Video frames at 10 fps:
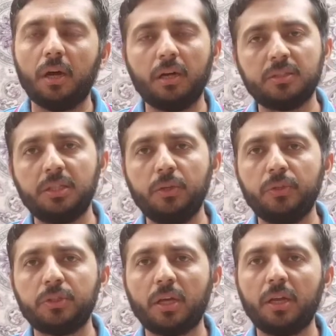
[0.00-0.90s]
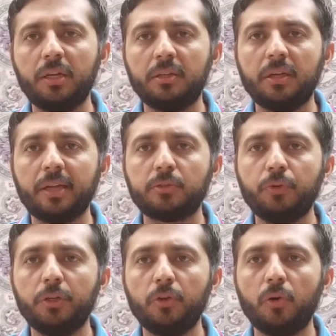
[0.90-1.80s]
See you inshallah in the next
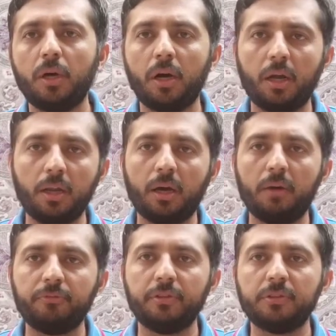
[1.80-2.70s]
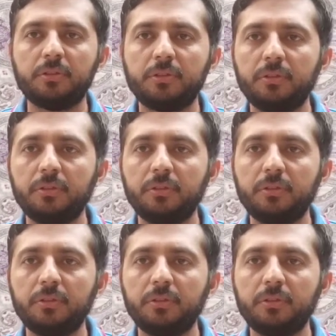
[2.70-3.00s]
video. Allah Hafiz.